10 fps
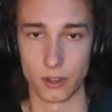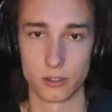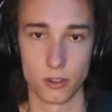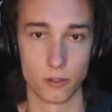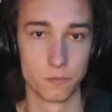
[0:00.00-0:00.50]

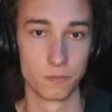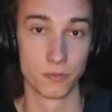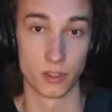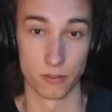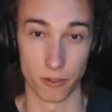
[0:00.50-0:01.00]
So
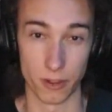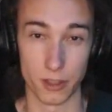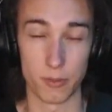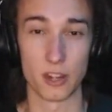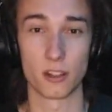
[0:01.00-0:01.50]
would really
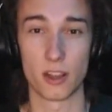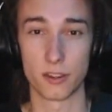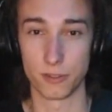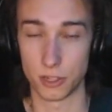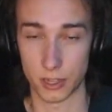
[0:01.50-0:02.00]
mean a lot
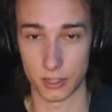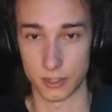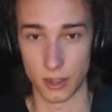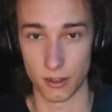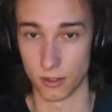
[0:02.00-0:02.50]
if you checked
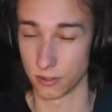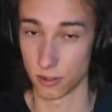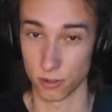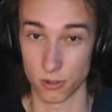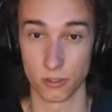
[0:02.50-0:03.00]
us out on
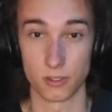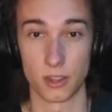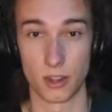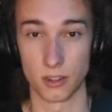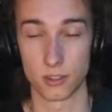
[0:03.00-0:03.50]
socials
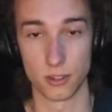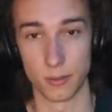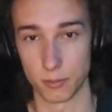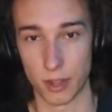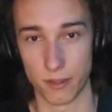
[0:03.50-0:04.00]
and on
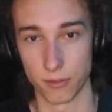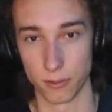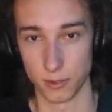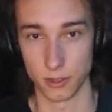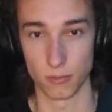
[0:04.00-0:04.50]
streaming
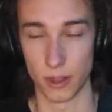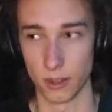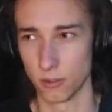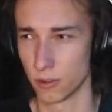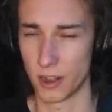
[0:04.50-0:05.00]
platforms as
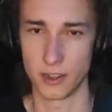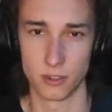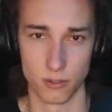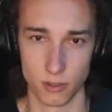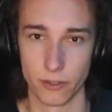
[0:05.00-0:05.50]
well, or
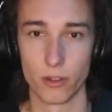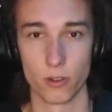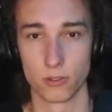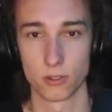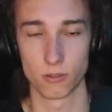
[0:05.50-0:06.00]
iTunes if you're
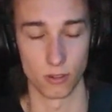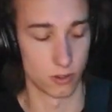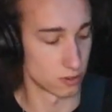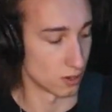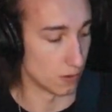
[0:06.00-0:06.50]
old school.
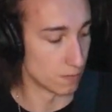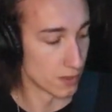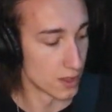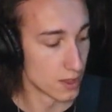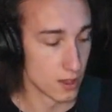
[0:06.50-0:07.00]
So
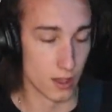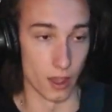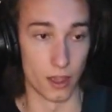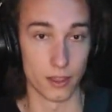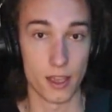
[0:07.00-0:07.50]

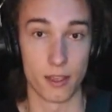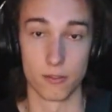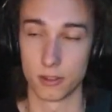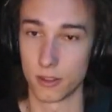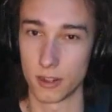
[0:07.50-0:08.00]
yeah,
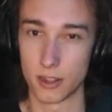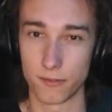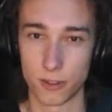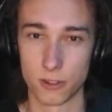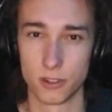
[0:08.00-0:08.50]
without any
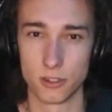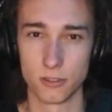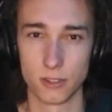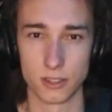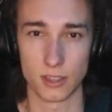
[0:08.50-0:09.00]
further
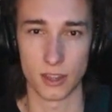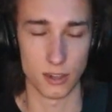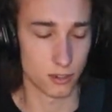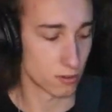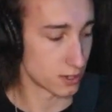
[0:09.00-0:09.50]
ado, let's get
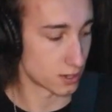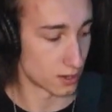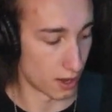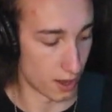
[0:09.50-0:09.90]
into it.